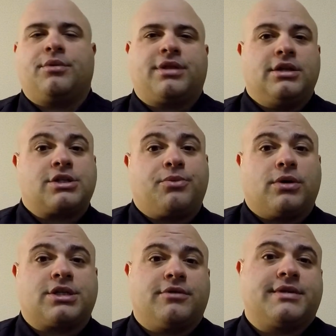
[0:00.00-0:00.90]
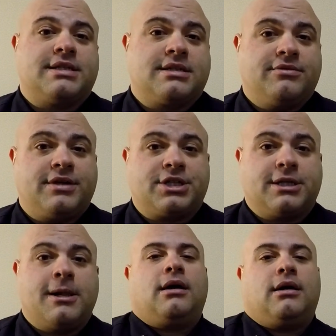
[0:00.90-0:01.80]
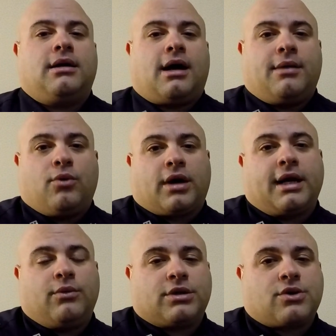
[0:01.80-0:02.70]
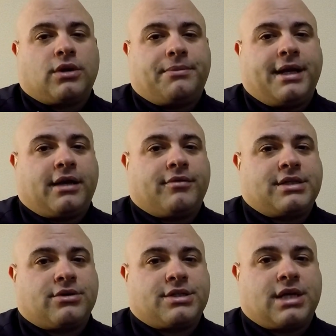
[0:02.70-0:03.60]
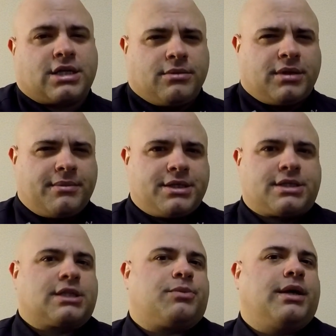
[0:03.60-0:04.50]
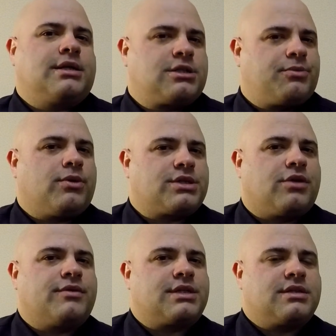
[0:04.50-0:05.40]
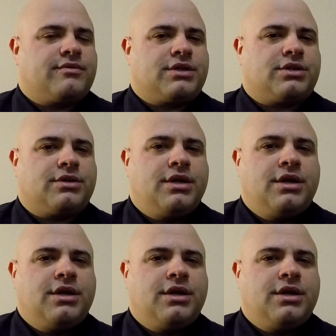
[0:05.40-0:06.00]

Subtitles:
Within the Support Services Division, I work in what's called the Planning and Research section, but let me just explain the Support Services Division.